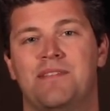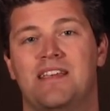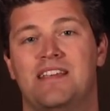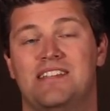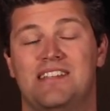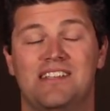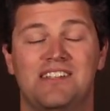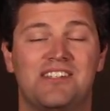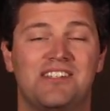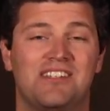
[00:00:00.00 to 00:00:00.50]

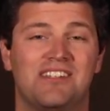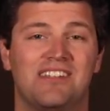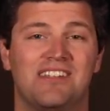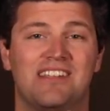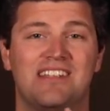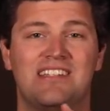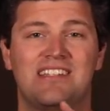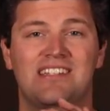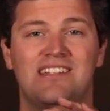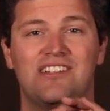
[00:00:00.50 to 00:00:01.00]
See, this,
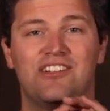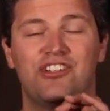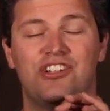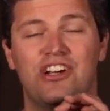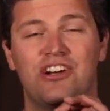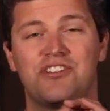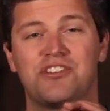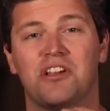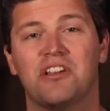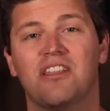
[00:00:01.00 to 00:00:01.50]
this
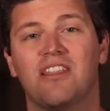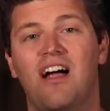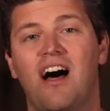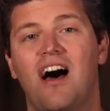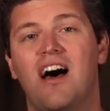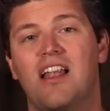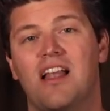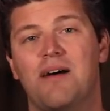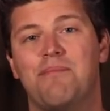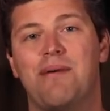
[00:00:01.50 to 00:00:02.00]
shares a
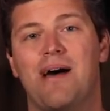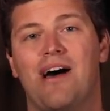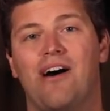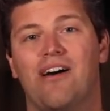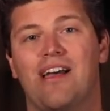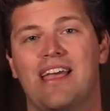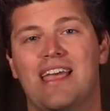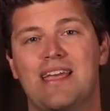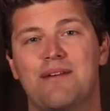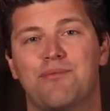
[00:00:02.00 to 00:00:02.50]
lot
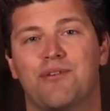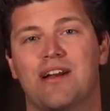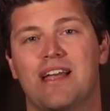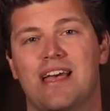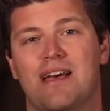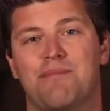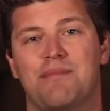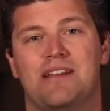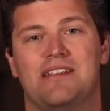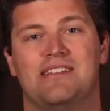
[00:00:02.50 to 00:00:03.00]
about
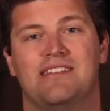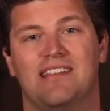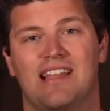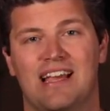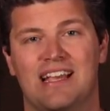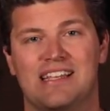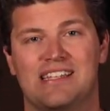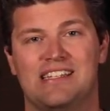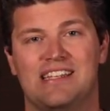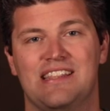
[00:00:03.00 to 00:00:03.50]
Abraham and his
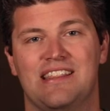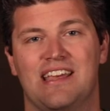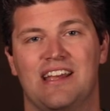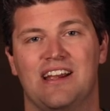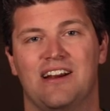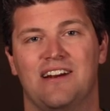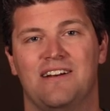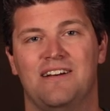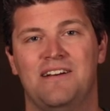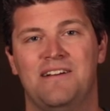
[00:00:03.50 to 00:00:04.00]
legacy
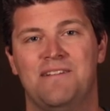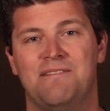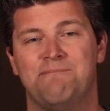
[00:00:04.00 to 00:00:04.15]
there.